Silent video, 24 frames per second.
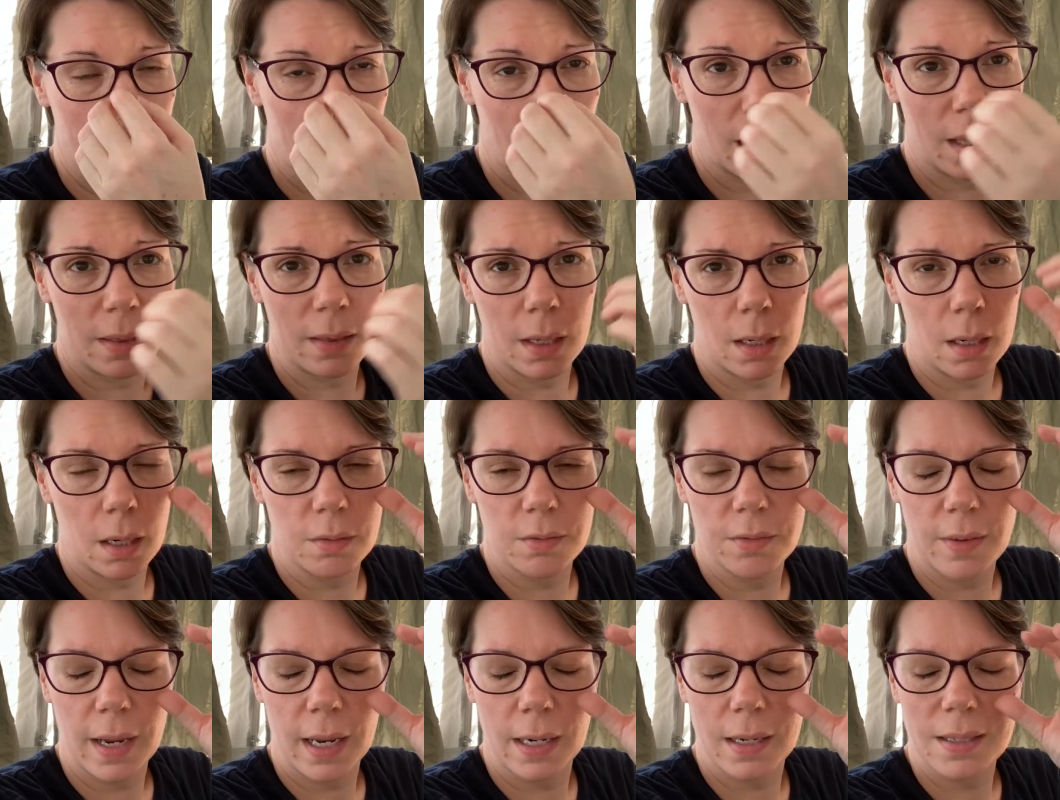and then our
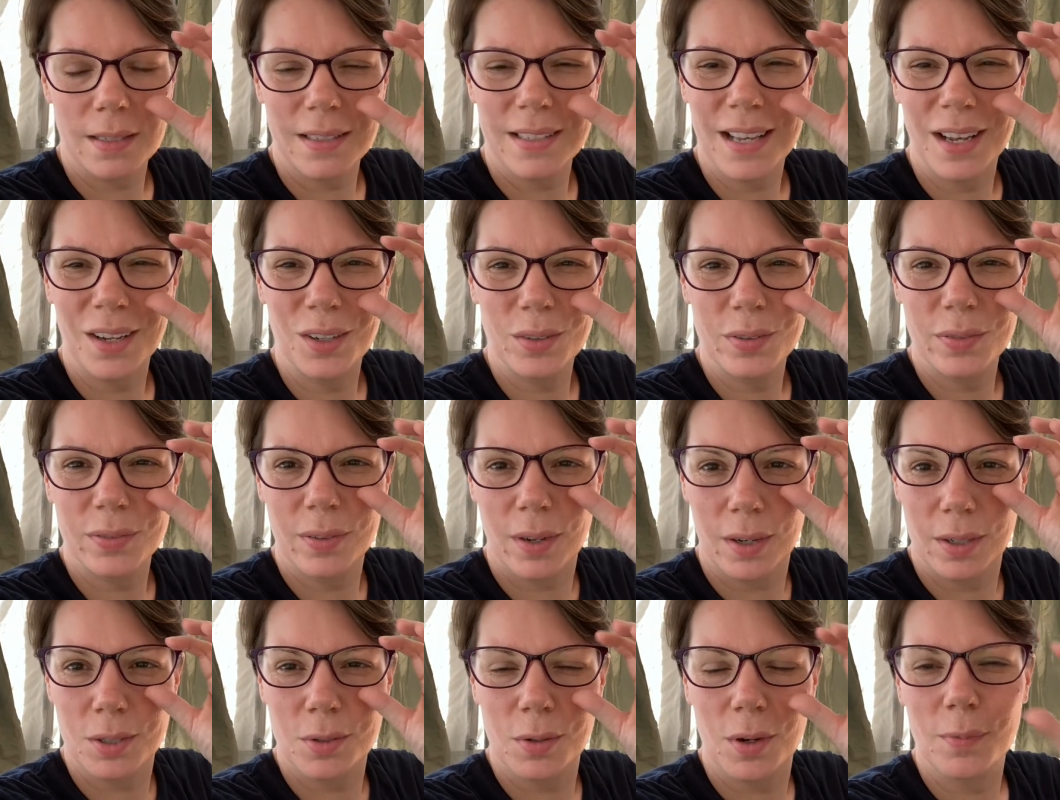van itself,
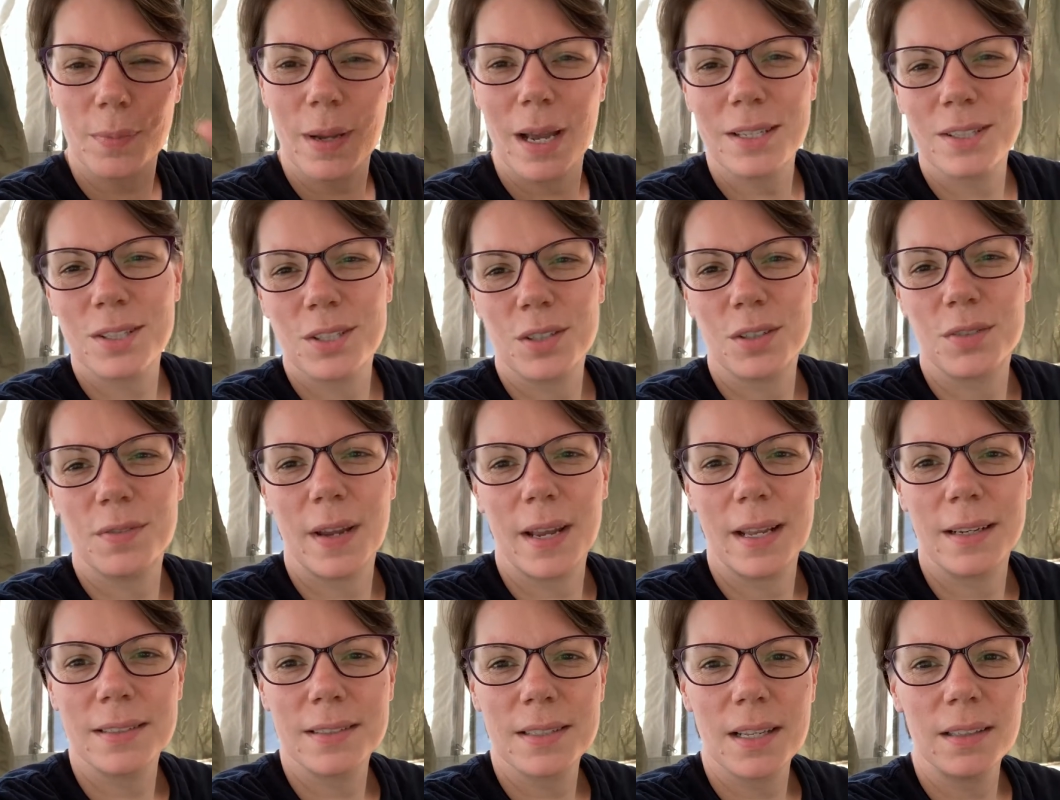our 12-passenger
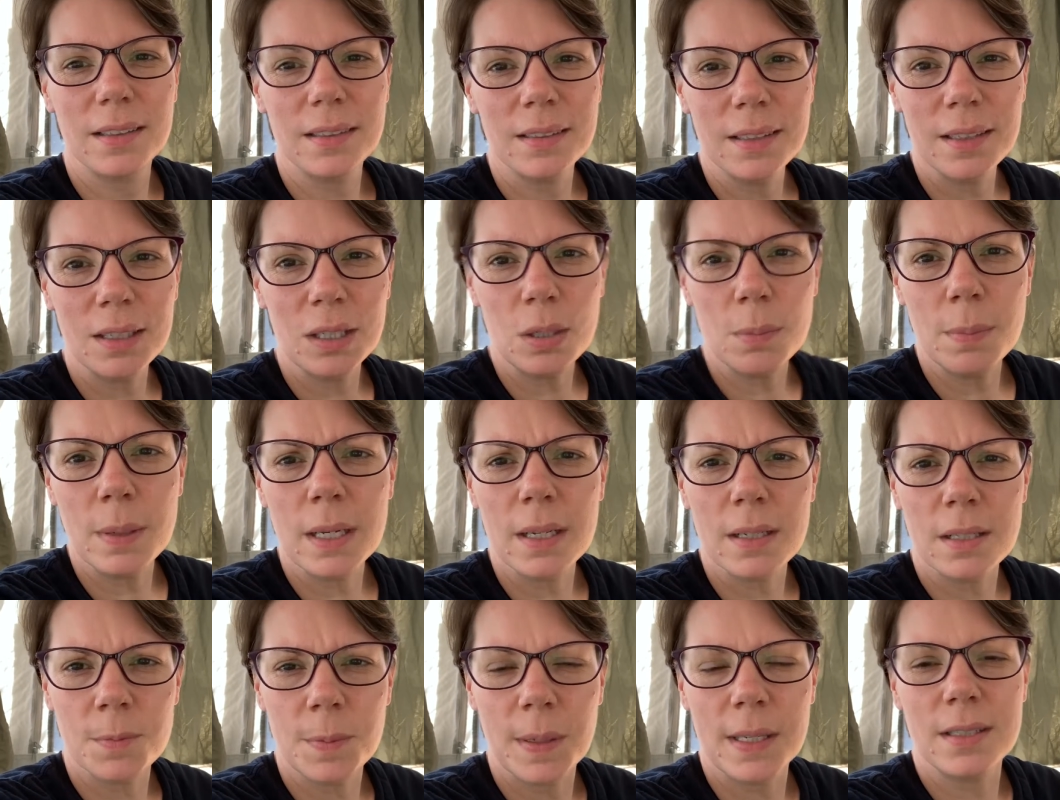van, is a little bit
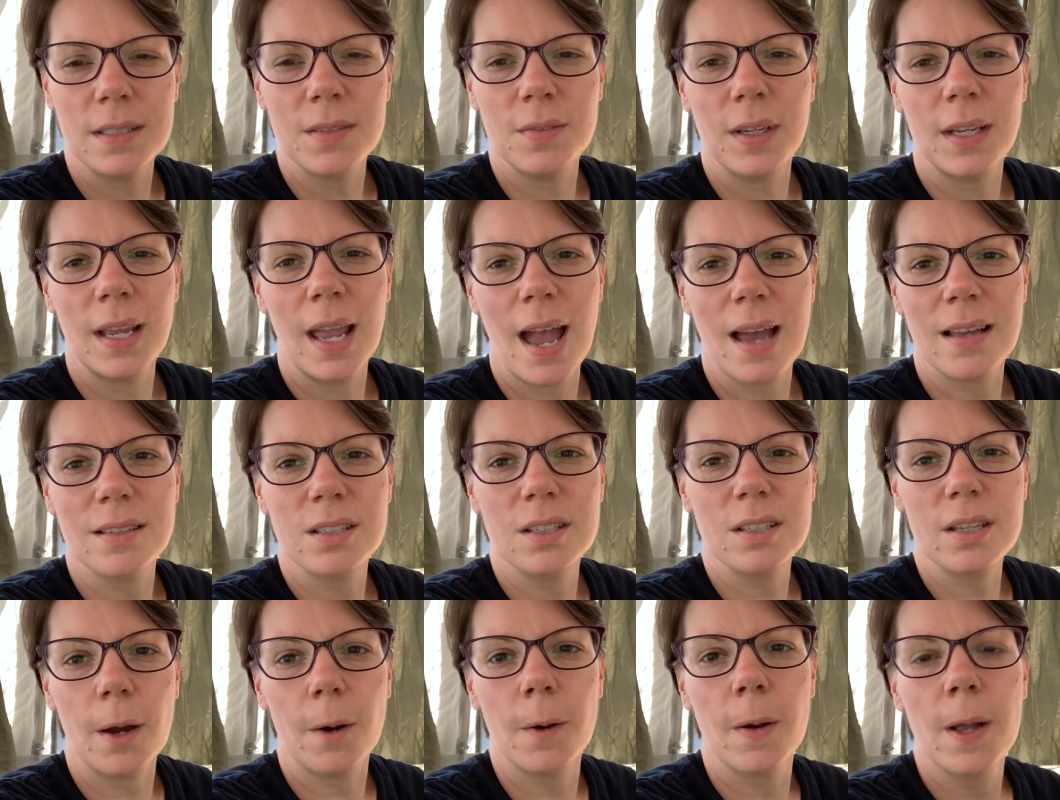expensive in
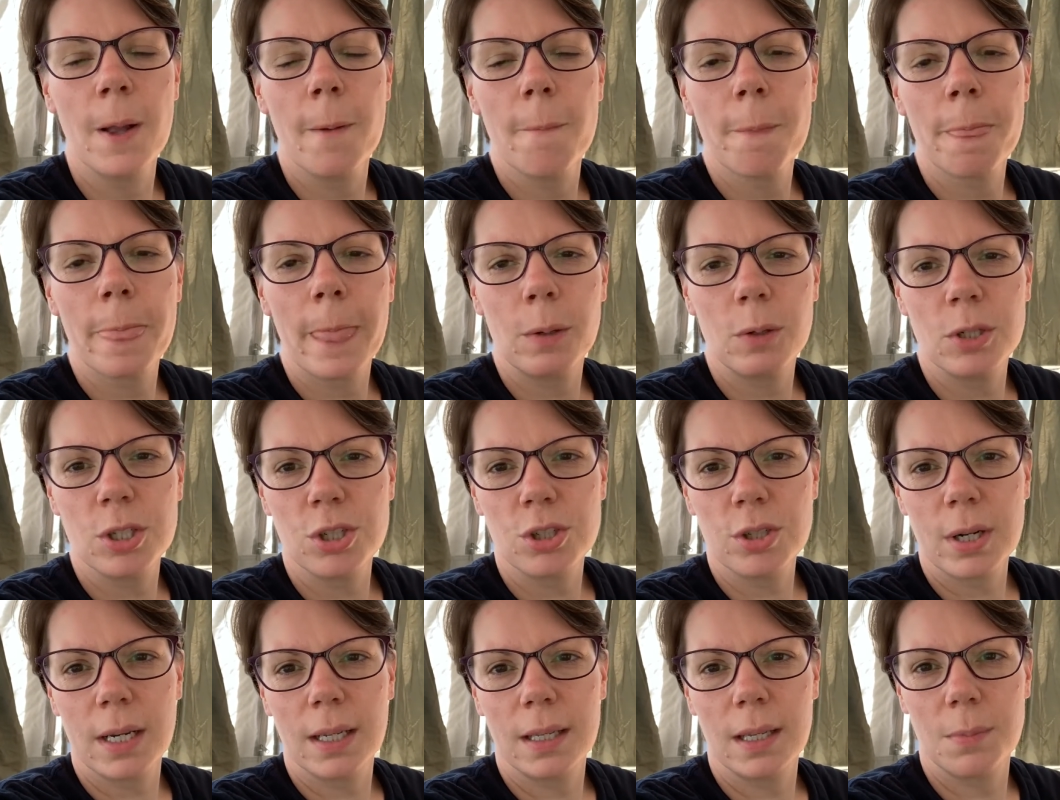gas. So we're just
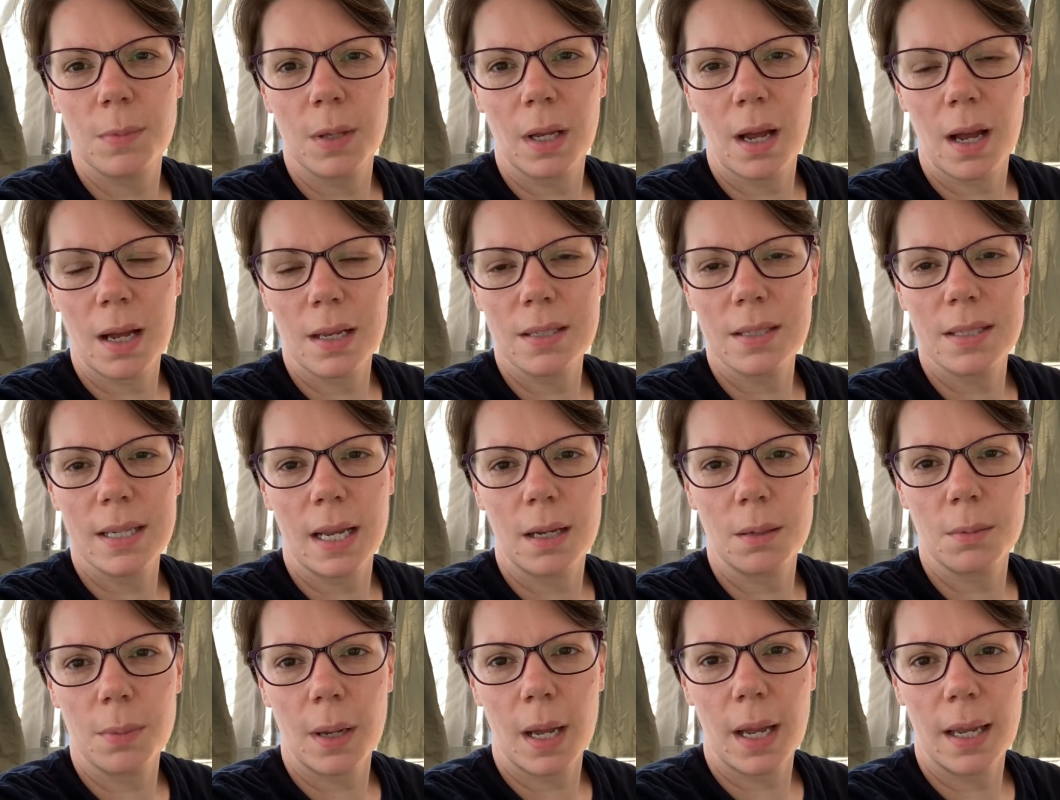trying to keep the costs
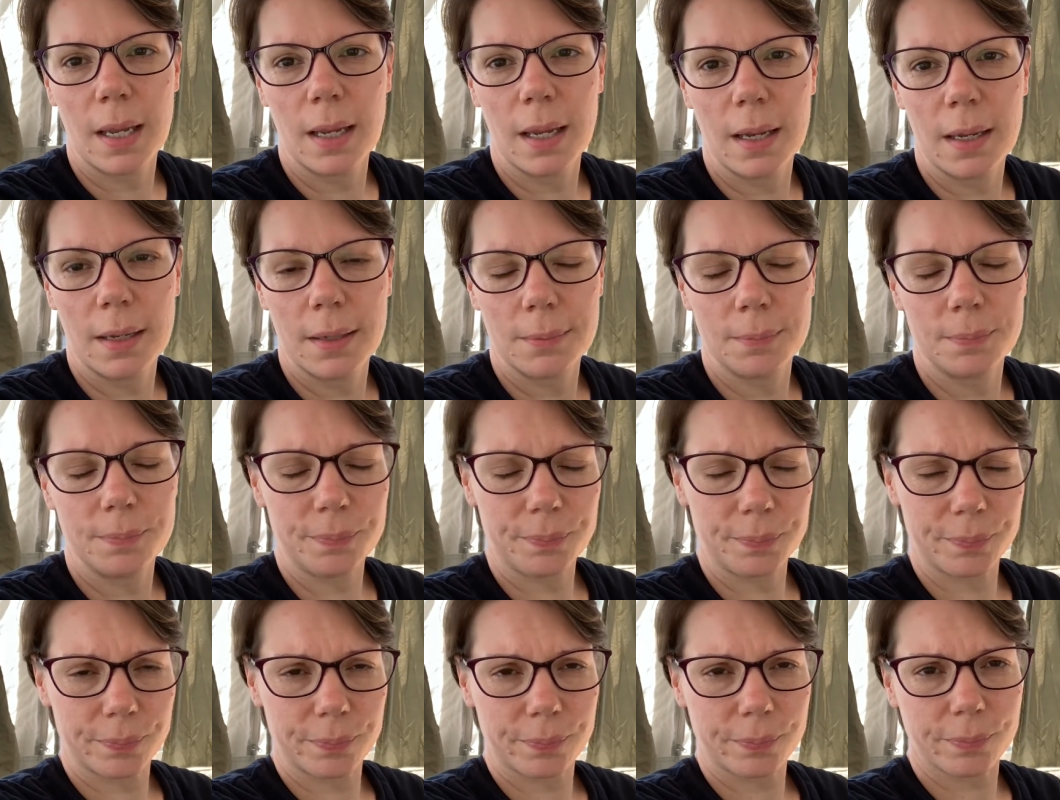down
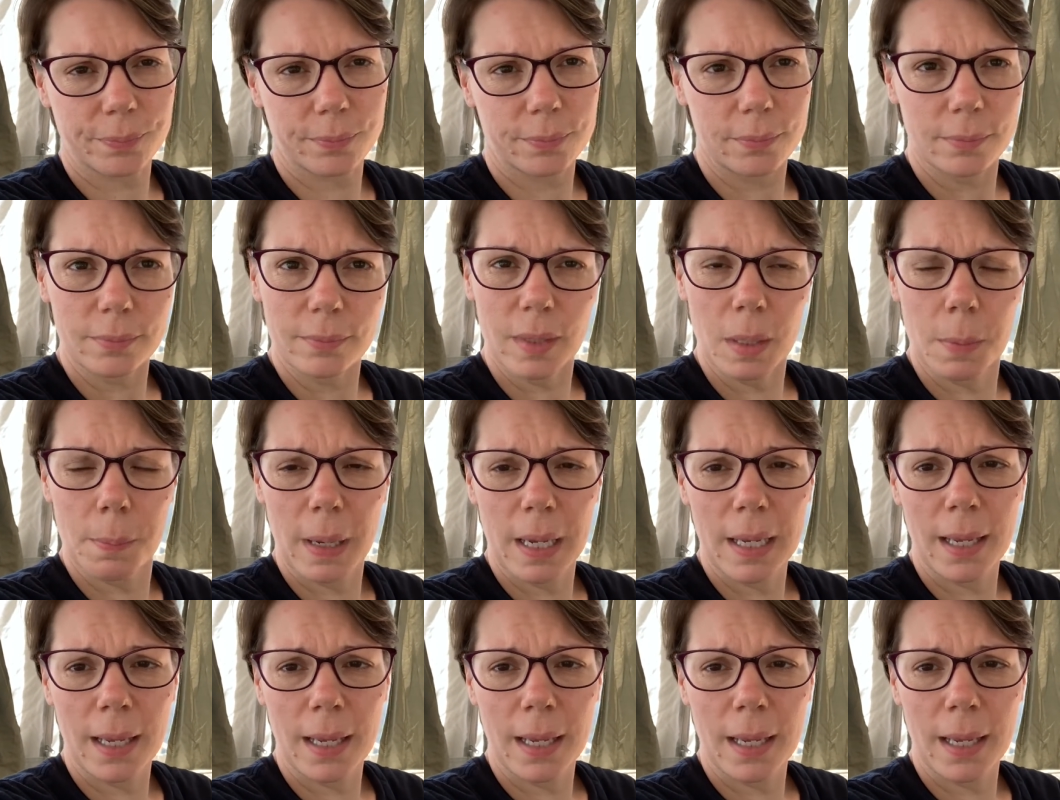by